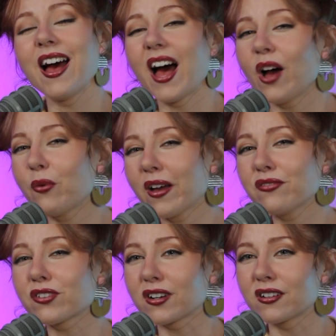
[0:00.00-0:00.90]

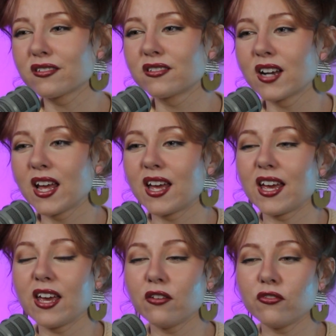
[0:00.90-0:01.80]
However,
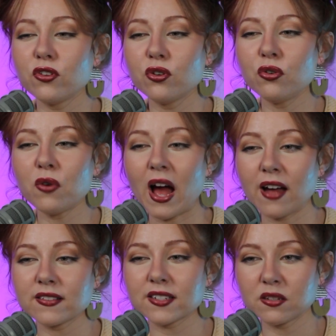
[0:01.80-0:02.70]
if you
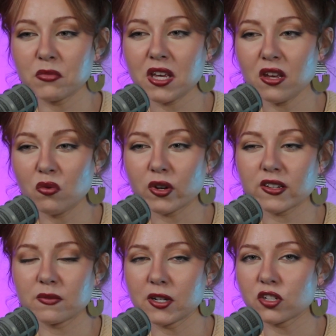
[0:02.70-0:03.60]
asked me what
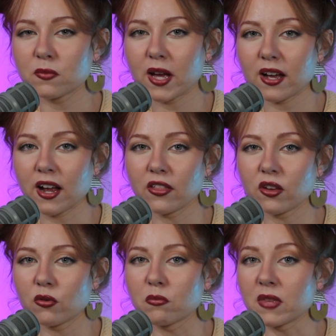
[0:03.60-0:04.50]
expansion pack I
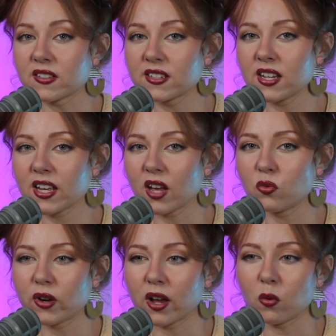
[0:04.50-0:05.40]
think we're missing
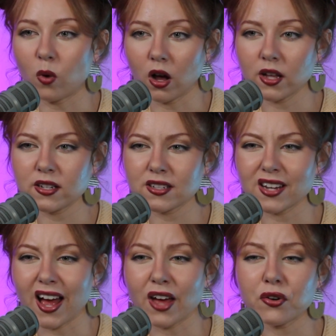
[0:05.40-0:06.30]
and what I want,
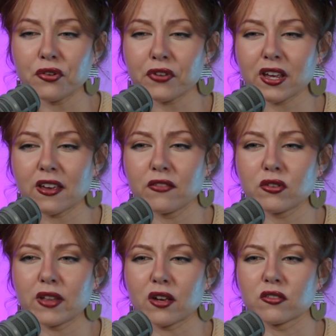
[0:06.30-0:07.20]
I don't know if I could give
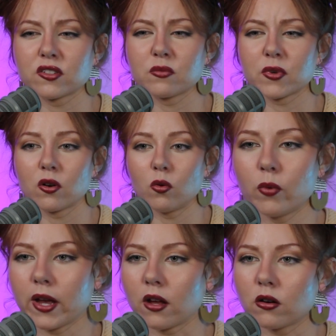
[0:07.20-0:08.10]
you like a super...
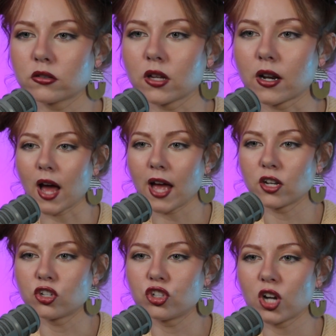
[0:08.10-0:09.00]
Wait, hold on.
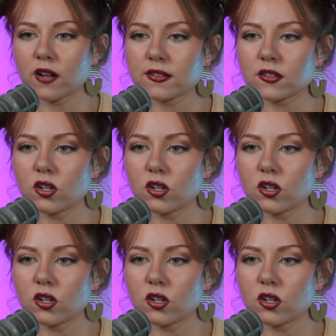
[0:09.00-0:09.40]
I just